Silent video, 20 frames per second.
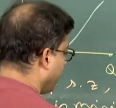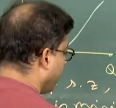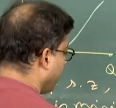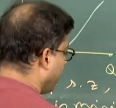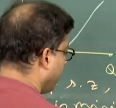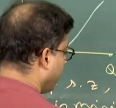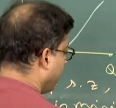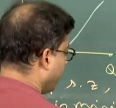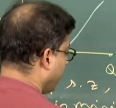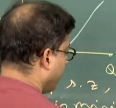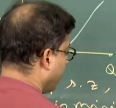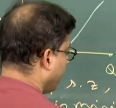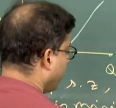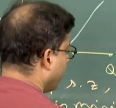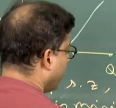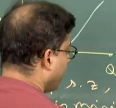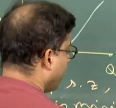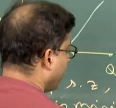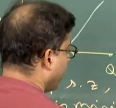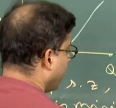
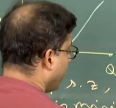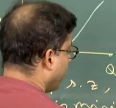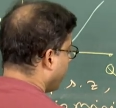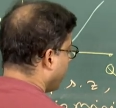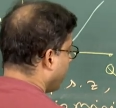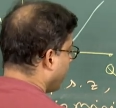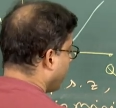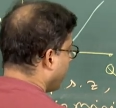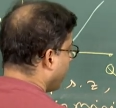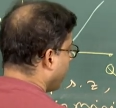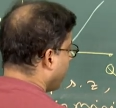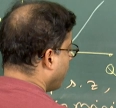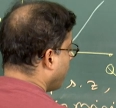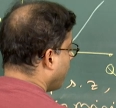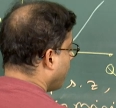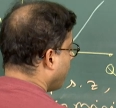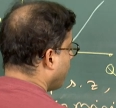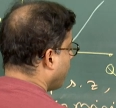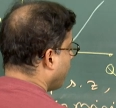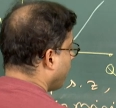
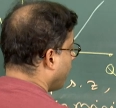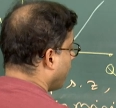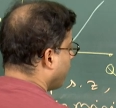No one is speaking in this clip.